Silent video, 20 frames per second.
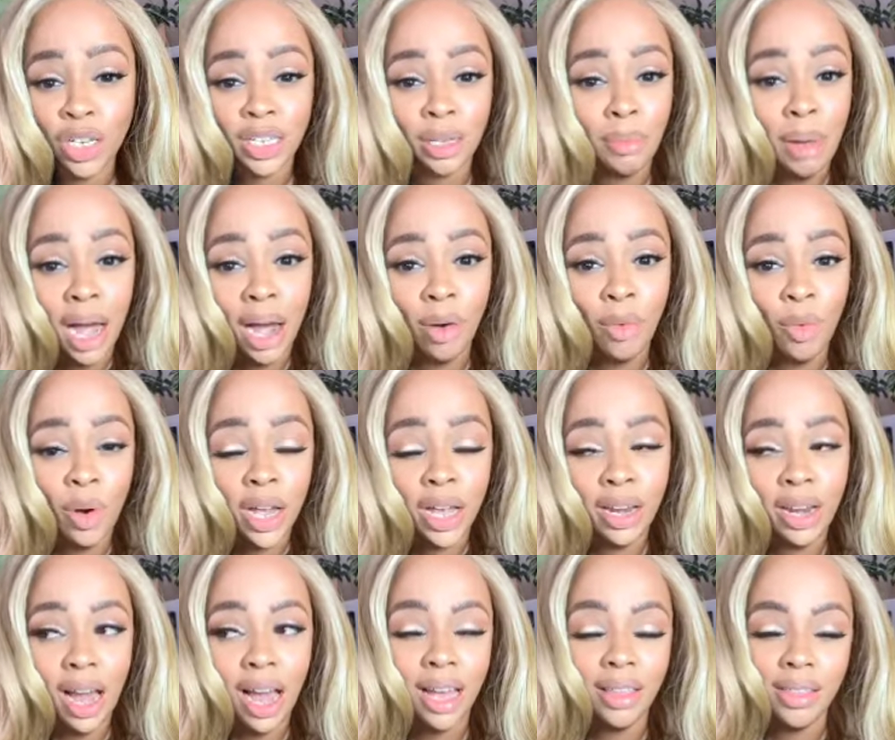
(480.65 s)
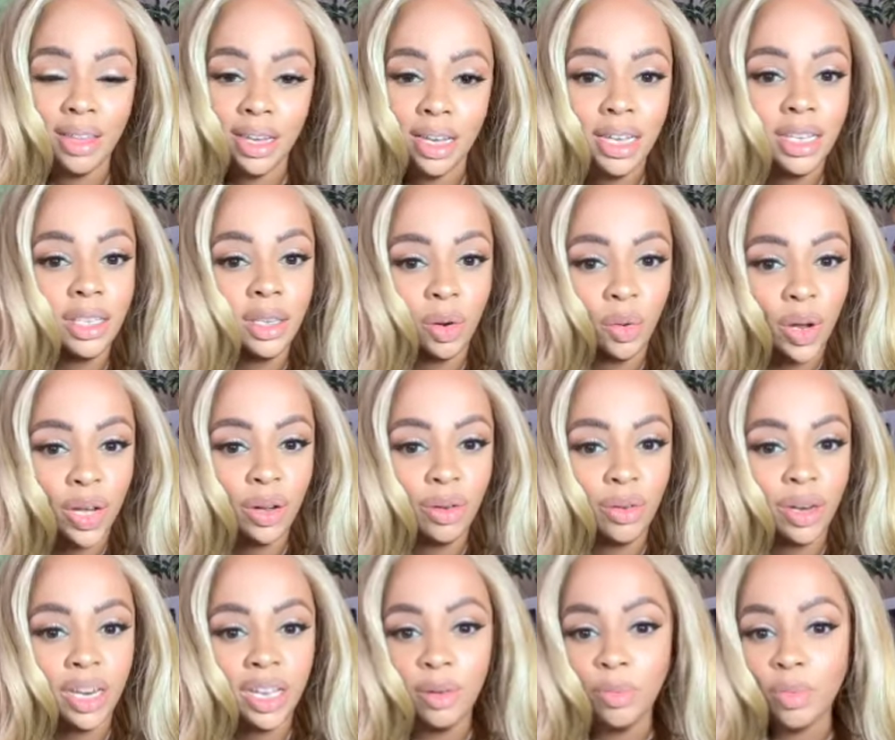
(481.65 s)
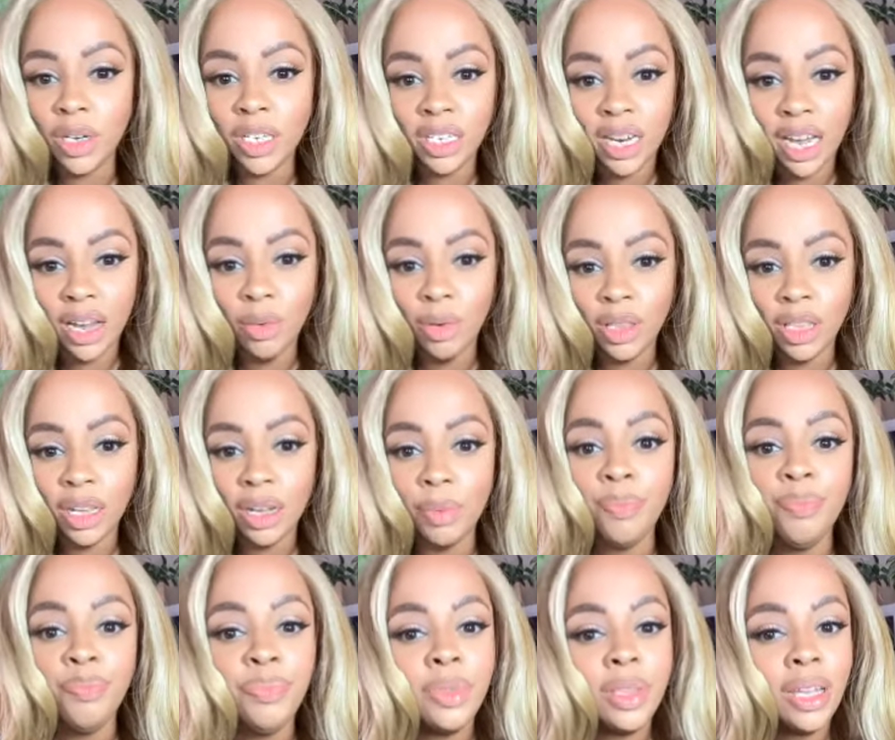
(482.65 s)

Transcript: to somehow win, I think he's loyal and he would stay with them.